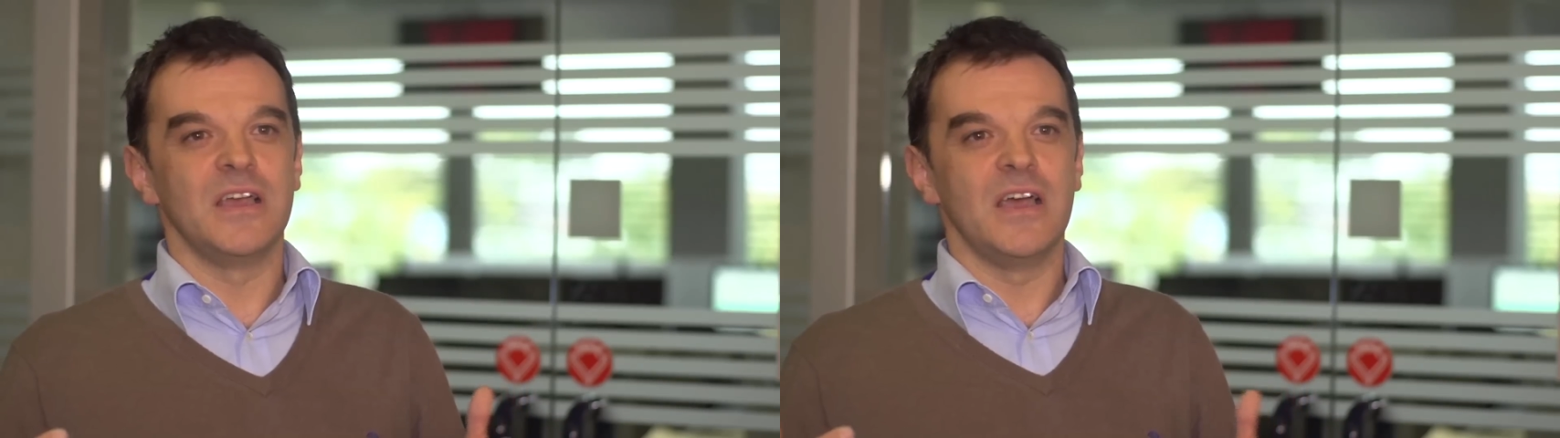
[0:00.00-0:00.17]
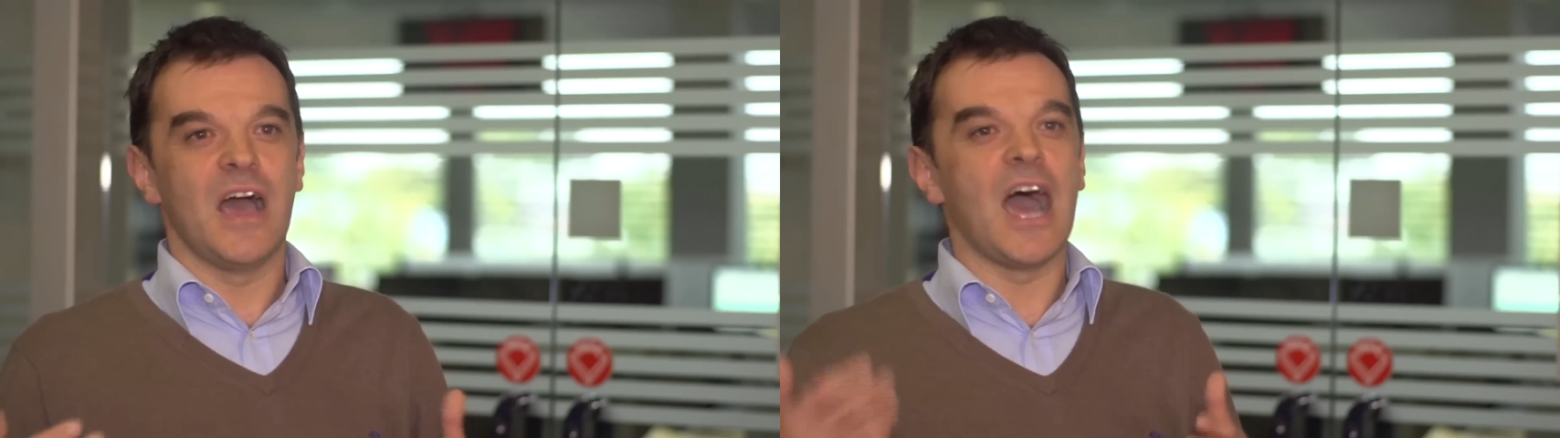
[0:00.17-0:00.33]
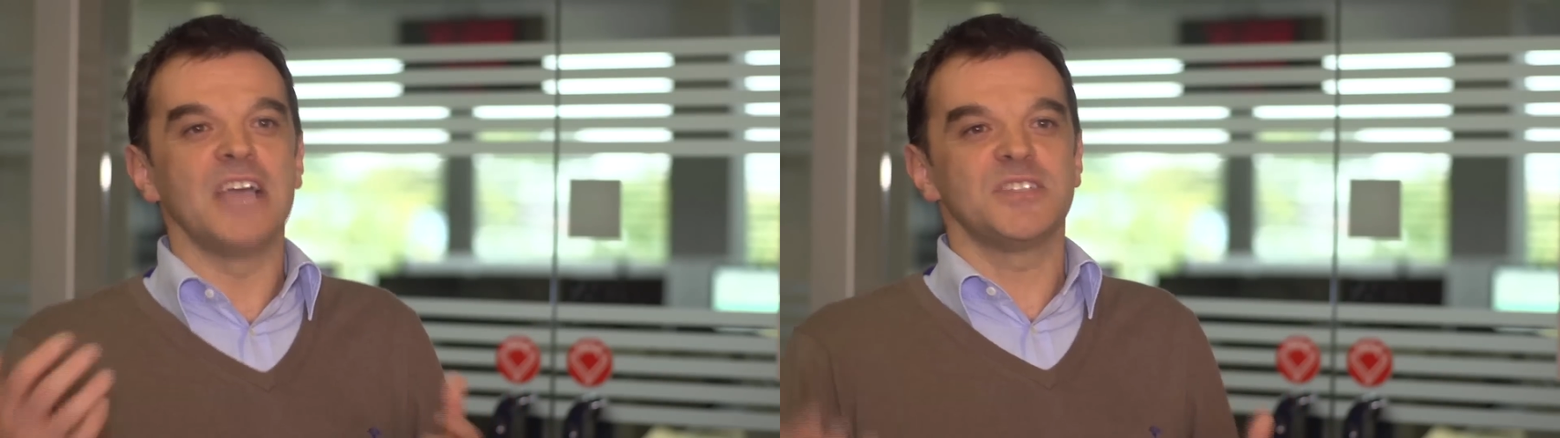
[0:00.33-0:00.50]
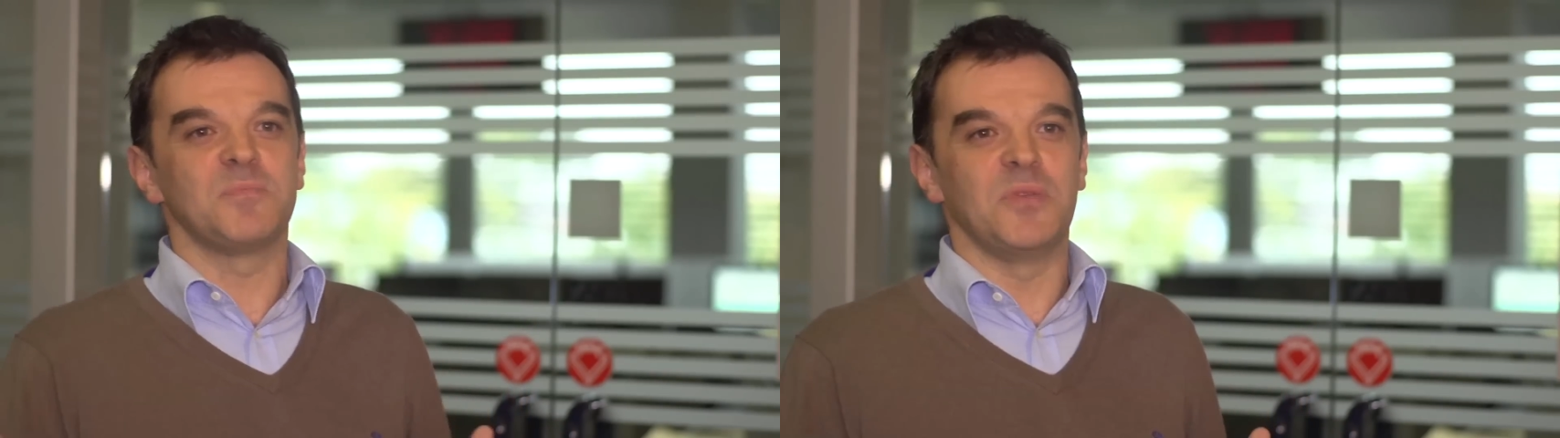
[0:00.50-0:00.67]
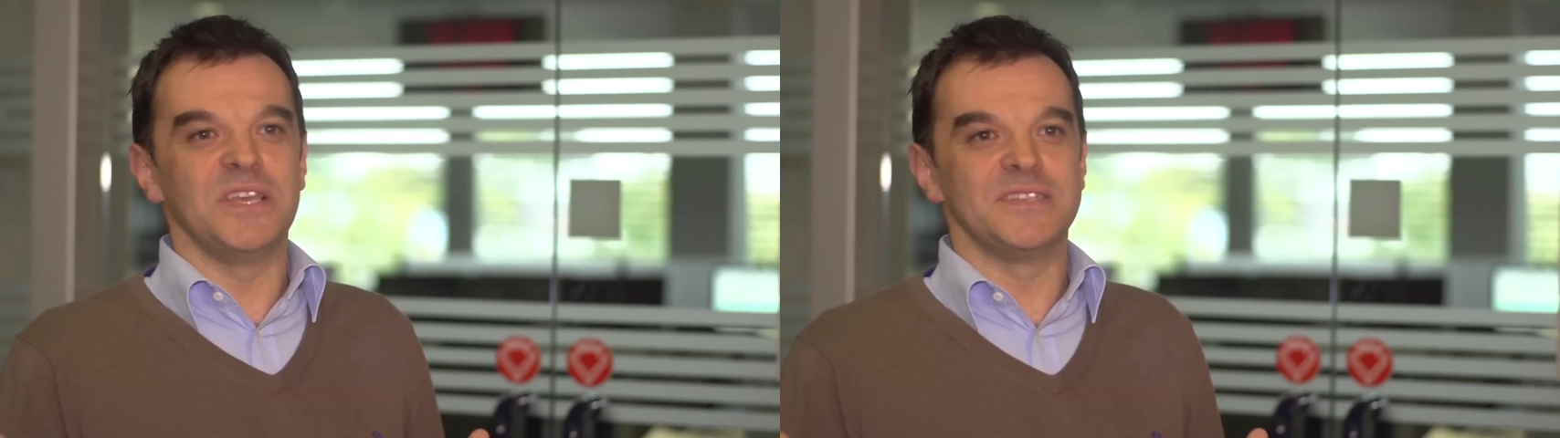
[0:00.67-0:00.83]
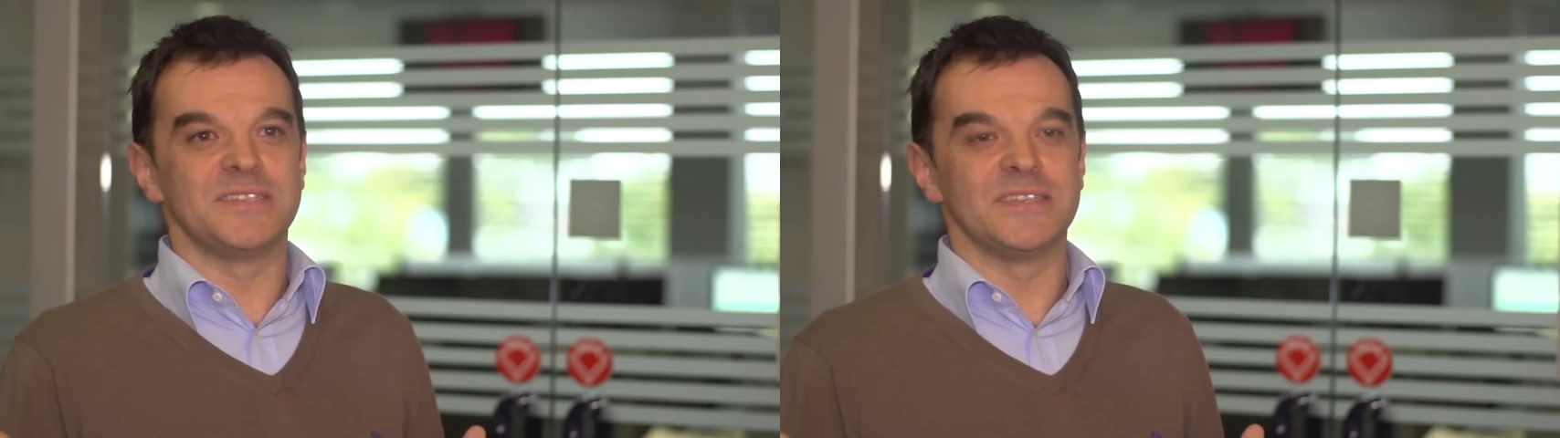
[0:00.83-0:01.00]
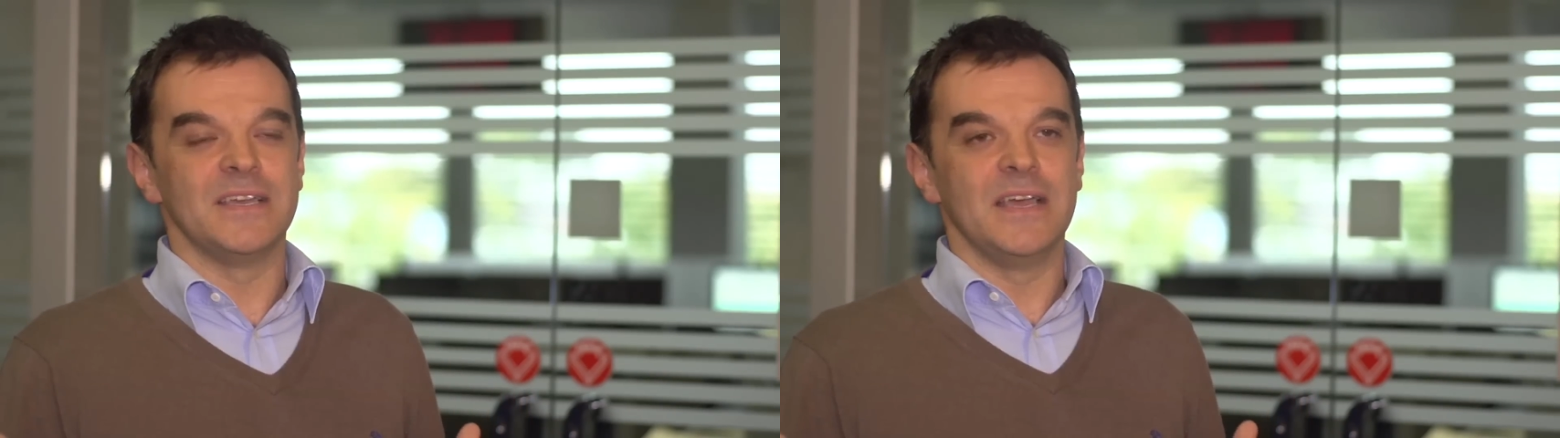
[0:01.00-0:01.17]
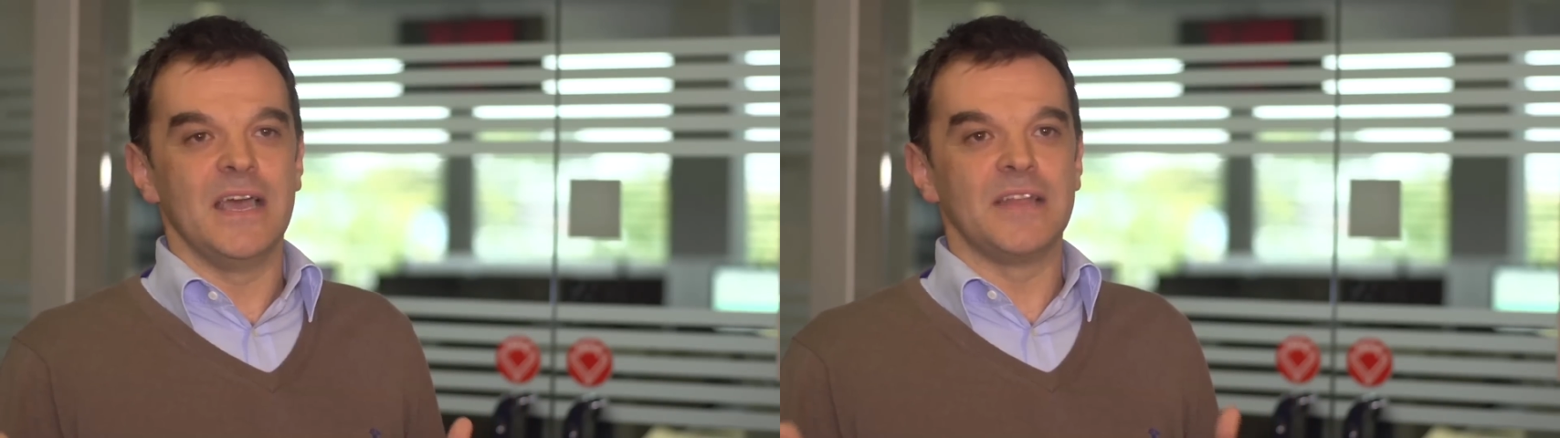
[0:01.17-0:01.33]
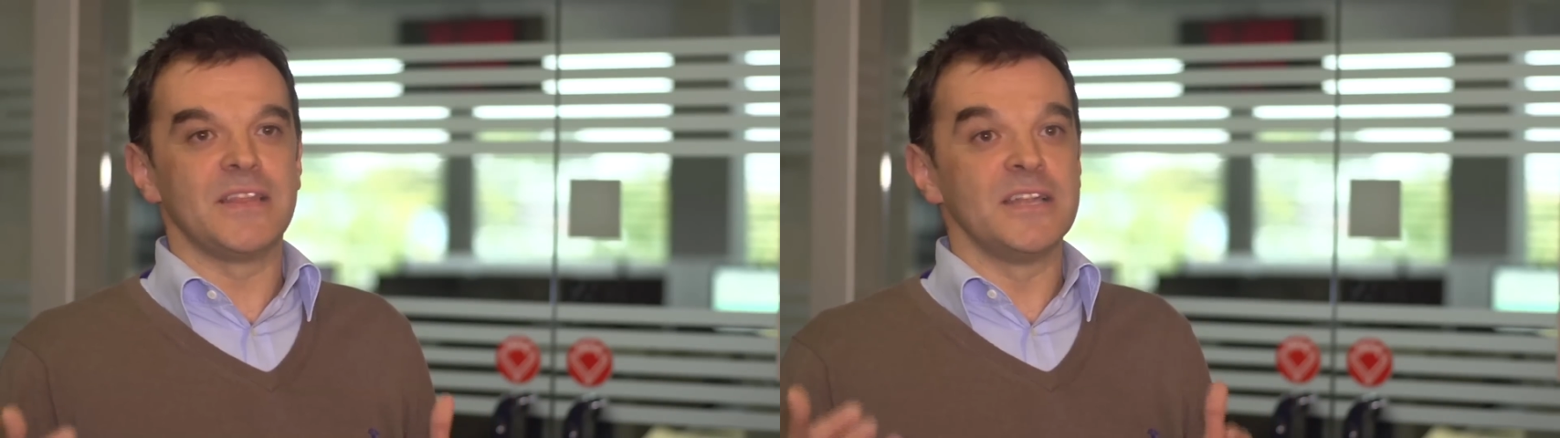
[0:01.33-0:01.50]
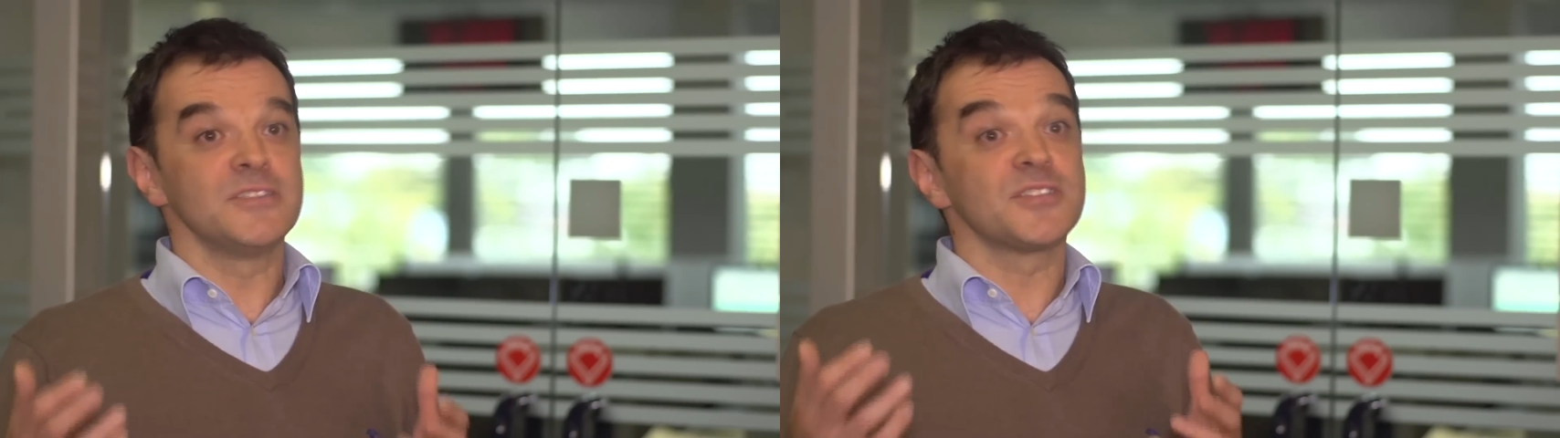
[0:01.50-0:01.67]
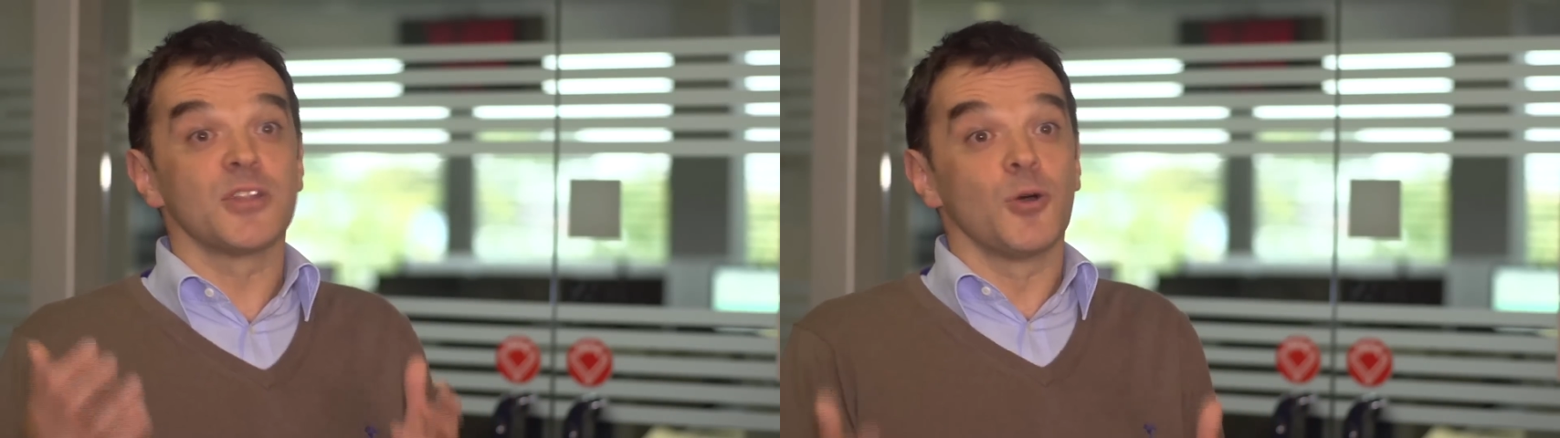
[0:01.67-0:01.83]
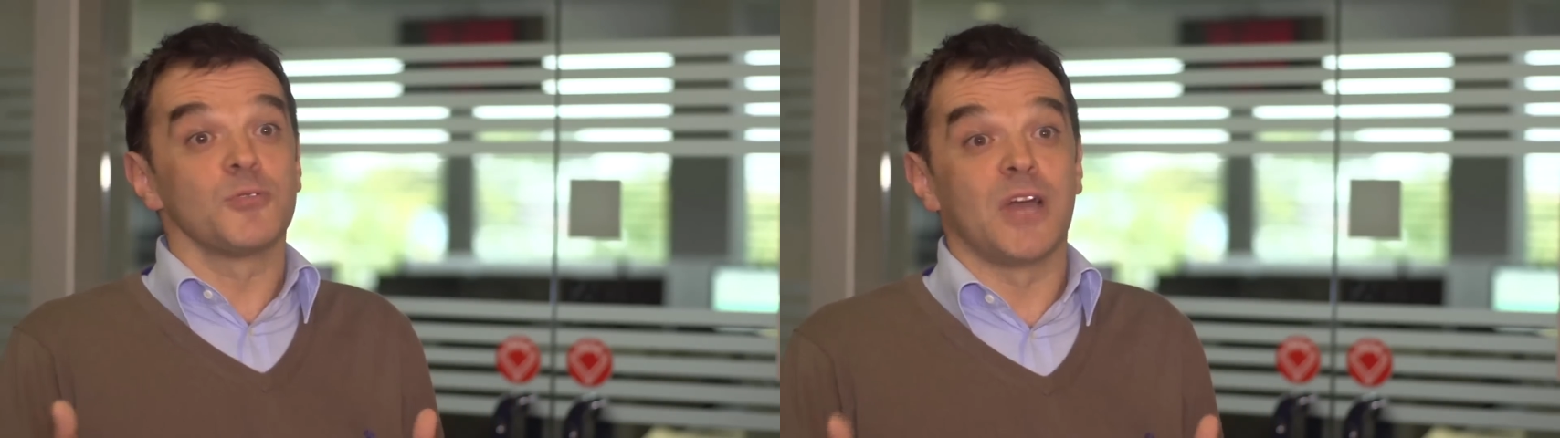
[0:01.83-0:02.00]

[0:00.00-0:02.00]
high speeds, and then slow